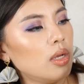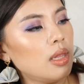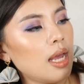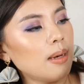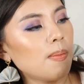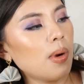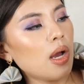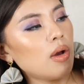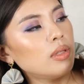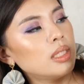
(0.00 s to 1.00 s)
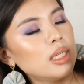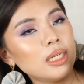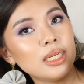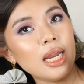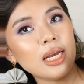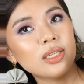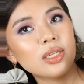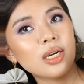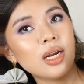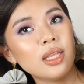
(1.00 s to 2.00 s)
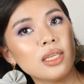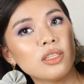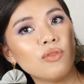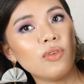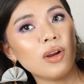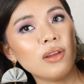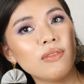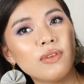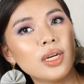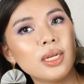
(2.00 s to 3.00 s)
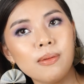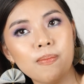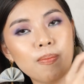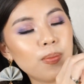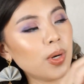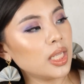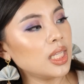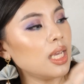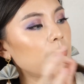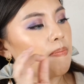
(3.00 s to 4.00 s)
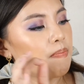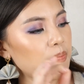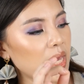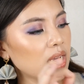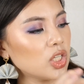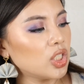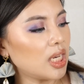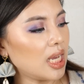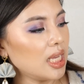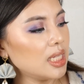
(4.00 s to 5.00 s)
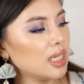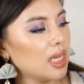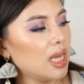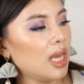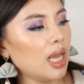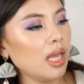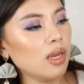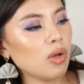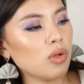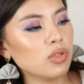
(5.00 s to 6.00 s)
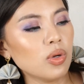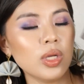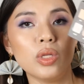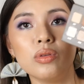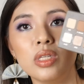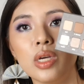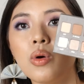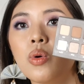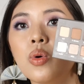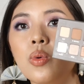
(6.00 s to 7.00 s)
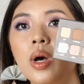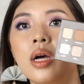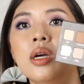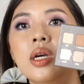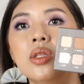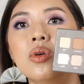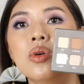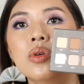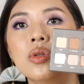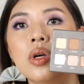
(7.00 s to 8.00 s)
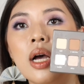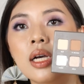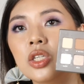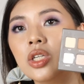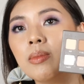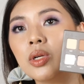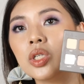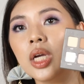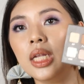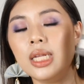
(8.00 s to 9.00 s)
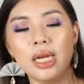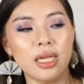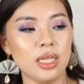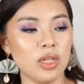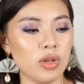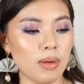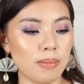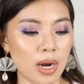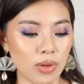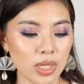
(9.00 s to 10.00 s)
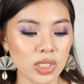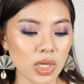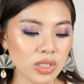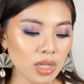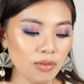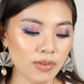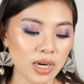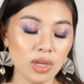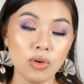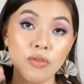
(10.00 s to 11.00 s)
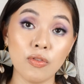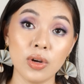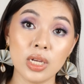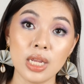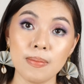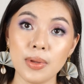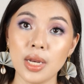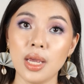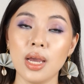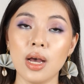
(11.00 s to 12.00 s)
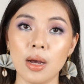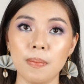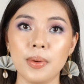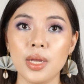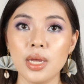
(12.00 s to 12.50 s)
Light brown nectar, this very, very pretty pink shade. And also itong si Cocoa, itong shimmer shade nila dito na brown. It's actually very good for deepening up